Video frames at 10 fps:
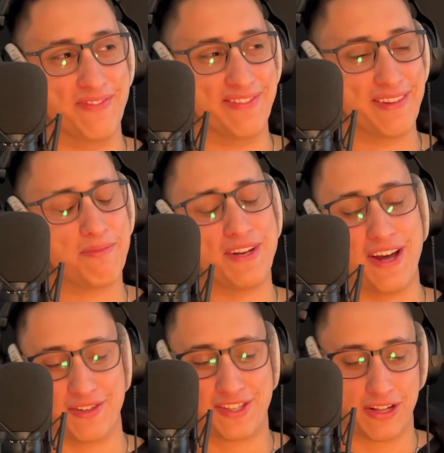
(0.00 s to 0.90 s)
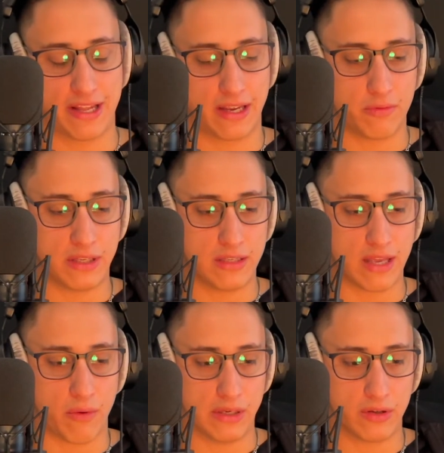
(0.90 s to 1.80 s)
But no, so like we
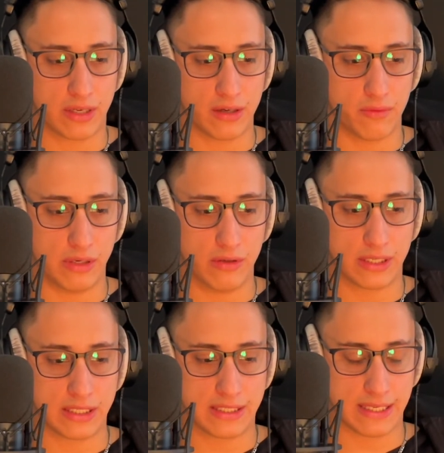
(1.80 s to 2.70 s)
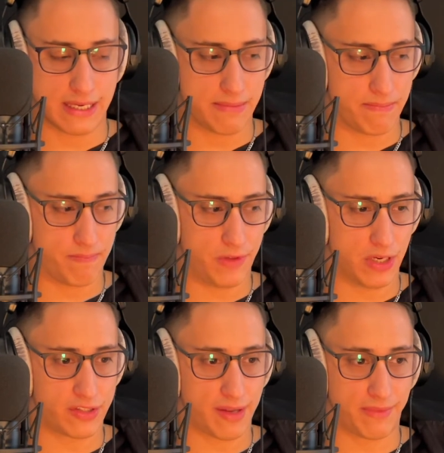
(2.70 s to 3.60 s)
look at
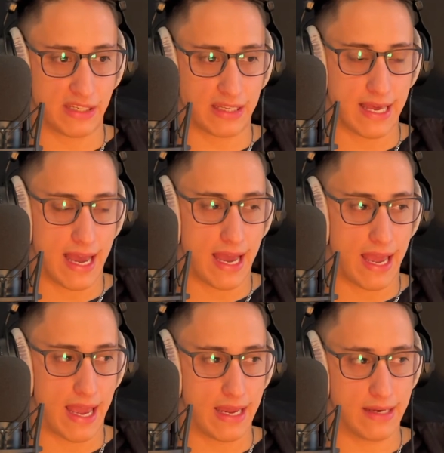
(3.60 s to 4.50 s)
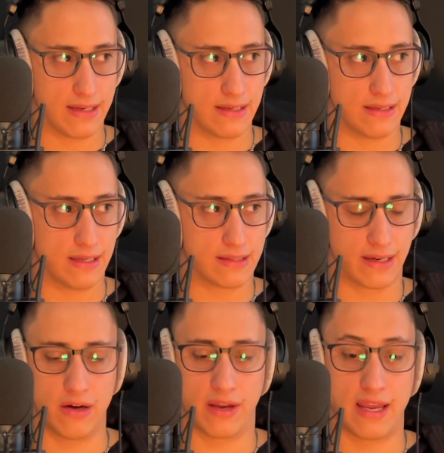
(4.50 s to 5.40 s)
something like that, and it's
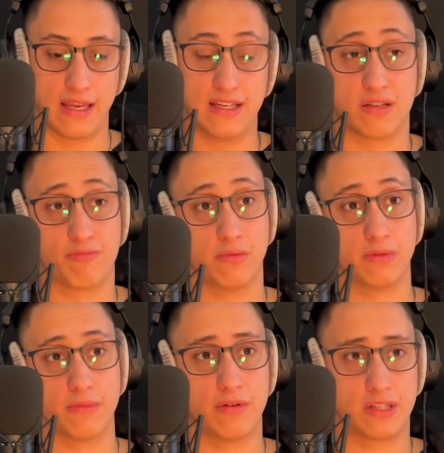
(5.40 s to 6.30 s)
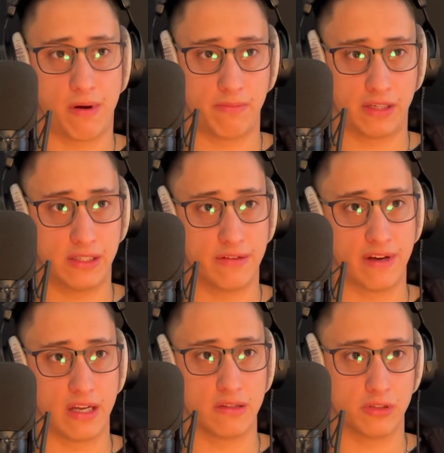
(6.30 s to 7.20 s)
like, okay, here's the problem though. It's publicly
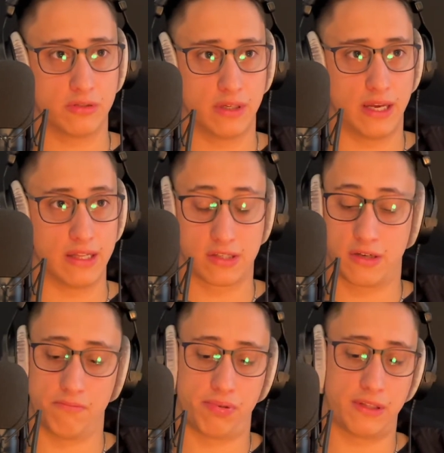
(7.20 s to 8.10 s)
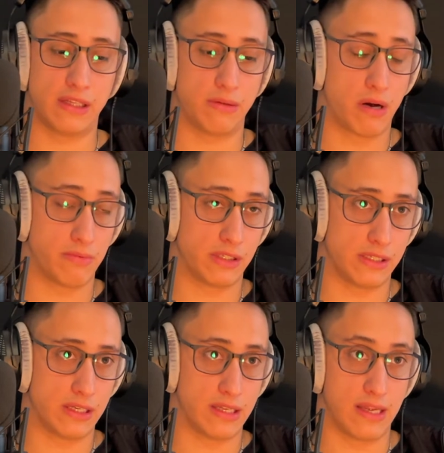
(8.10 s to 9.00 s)
available. It's completely
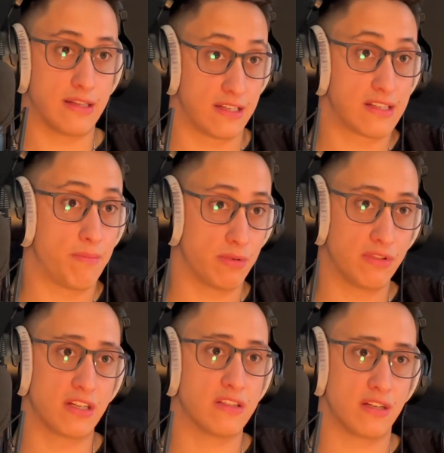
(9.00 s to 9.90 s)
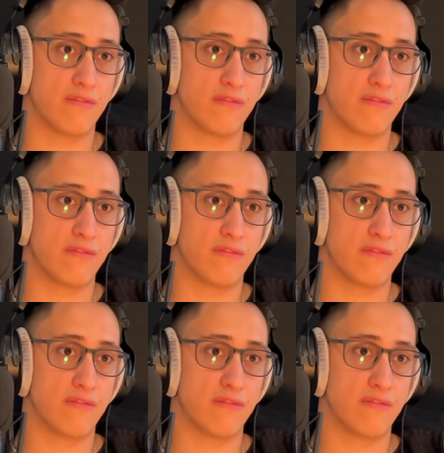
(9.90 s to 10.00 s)
it's acceptable. It's considered